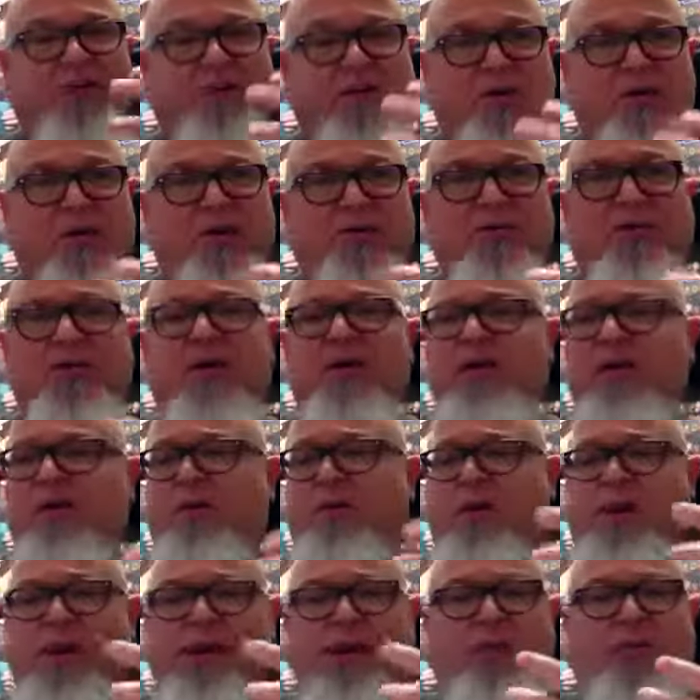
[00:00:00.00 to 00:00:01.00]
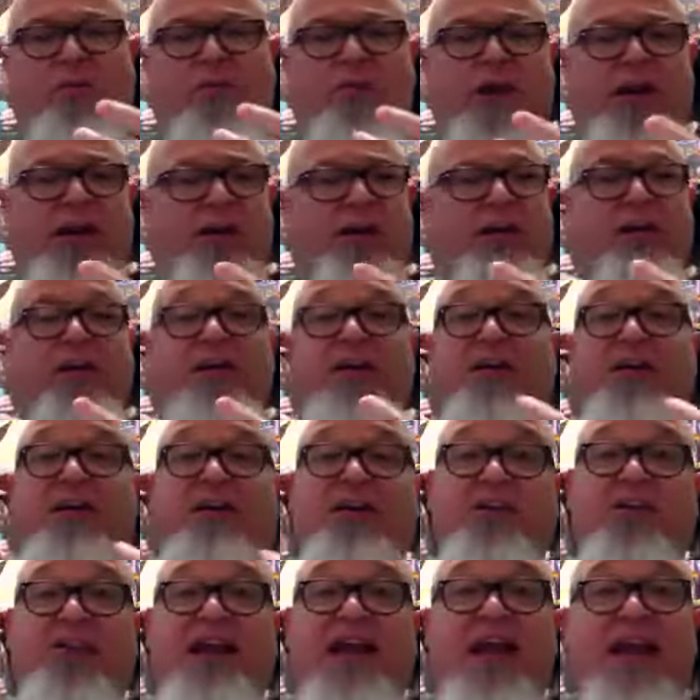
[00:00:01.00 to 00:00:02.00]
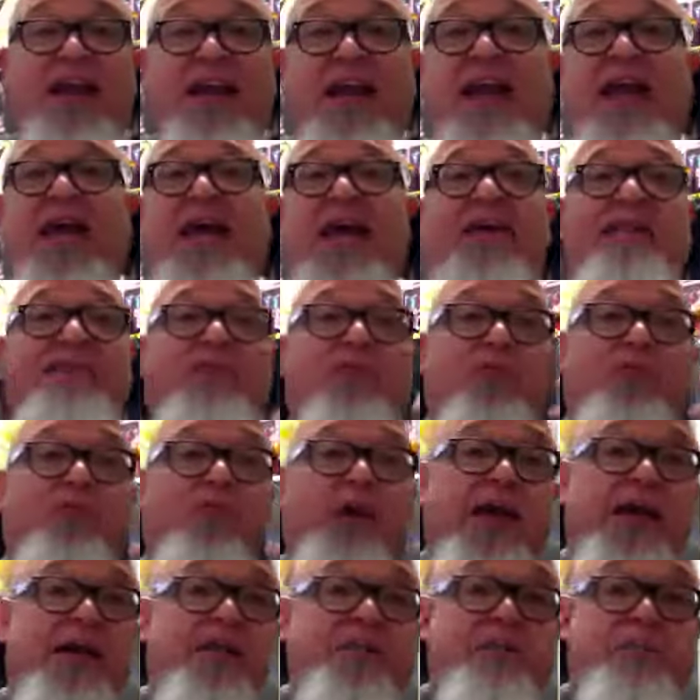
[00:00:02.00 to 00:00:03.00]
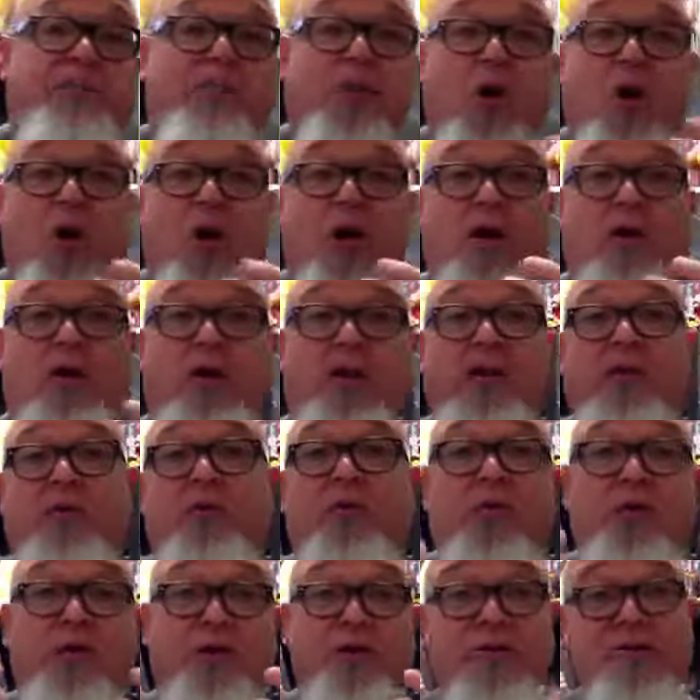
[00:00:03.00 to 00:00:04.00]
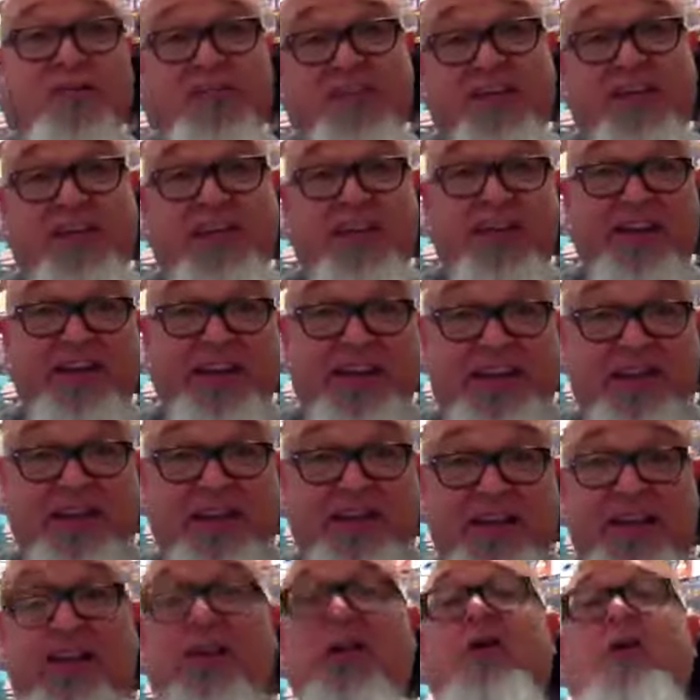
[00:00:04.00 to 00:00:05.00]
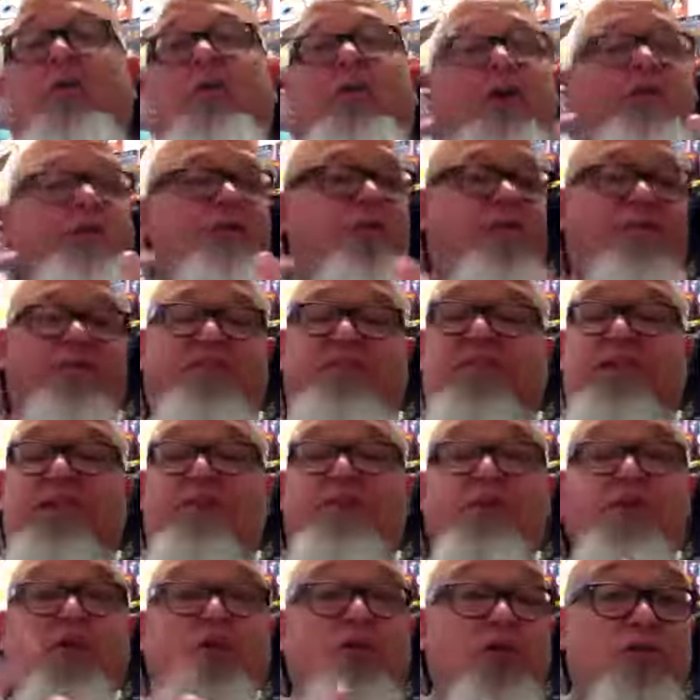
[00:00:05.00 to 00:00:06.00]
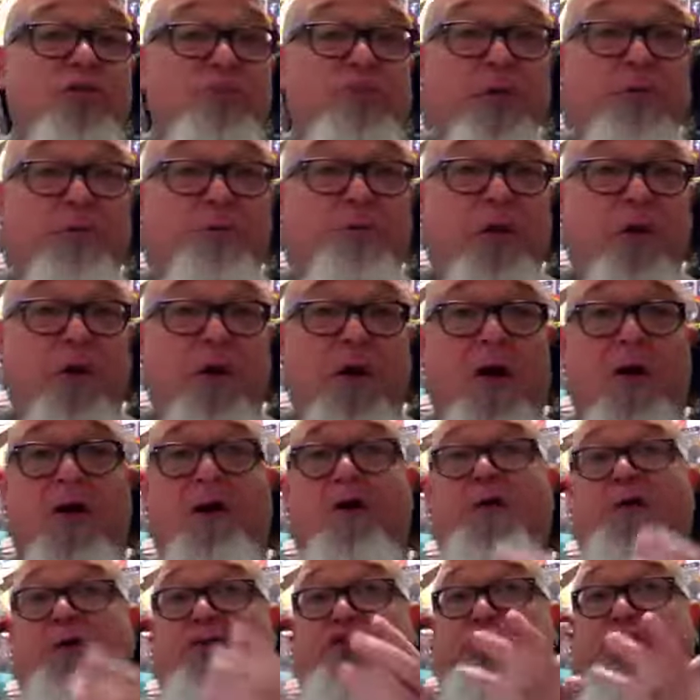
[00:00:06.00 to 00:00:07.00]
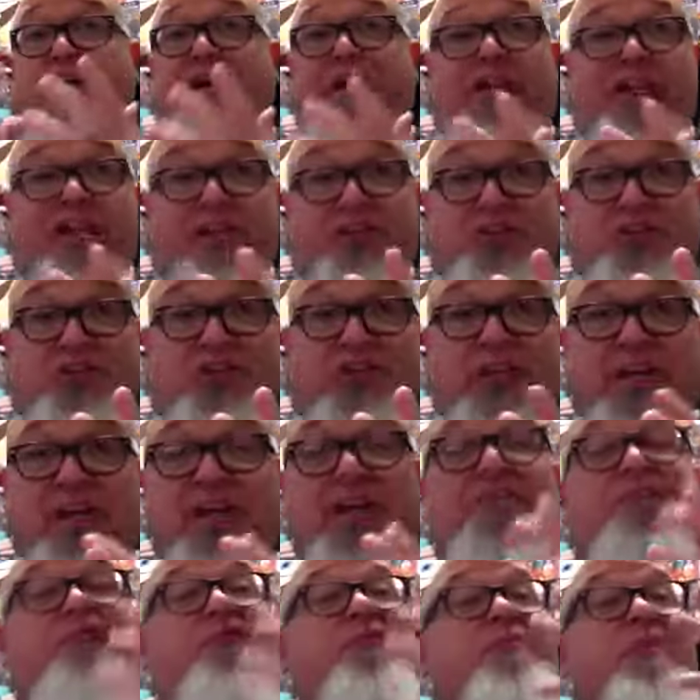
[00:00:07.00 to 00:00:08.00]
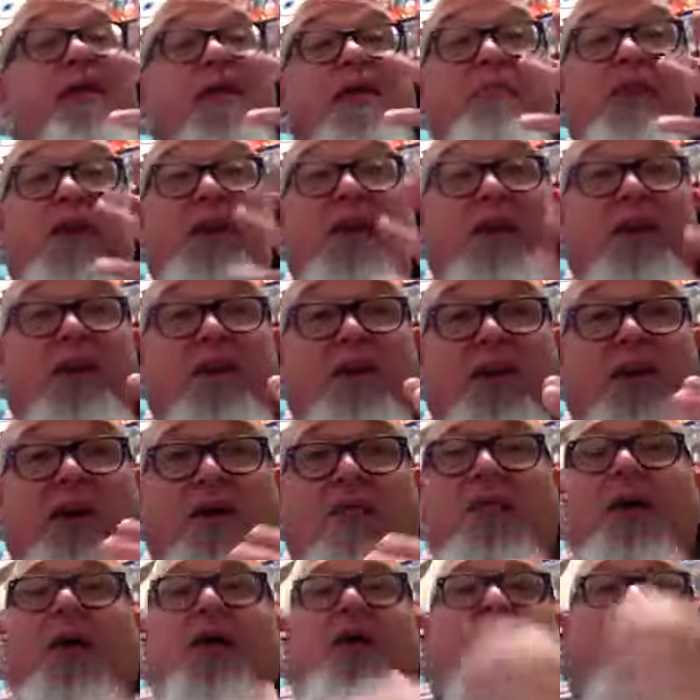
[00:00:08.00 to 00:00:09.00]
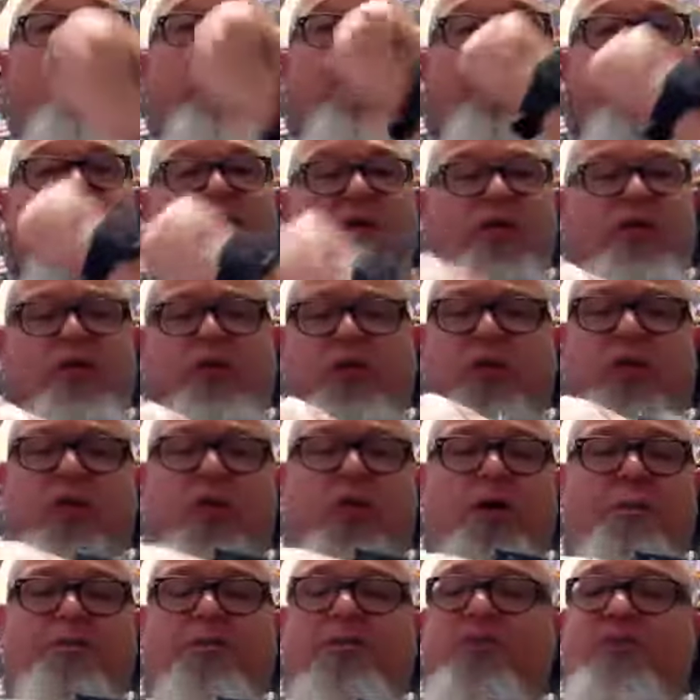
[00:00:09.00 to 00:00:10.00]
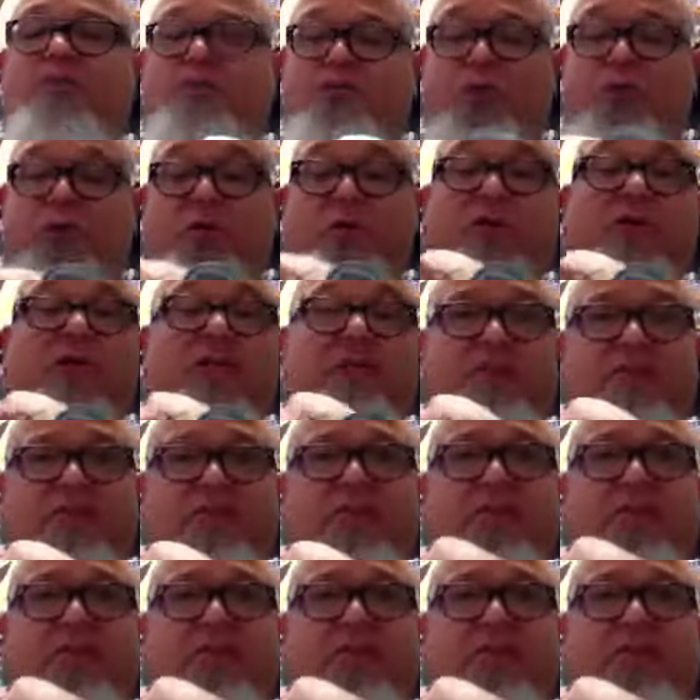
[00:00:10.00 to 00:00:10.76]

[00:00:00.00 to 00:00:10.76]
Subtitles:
earth where you got to have the right mark in order to get in, whether it's an amusement park or Chuck E. Cheese or maybe a club, where you go up to the door and they give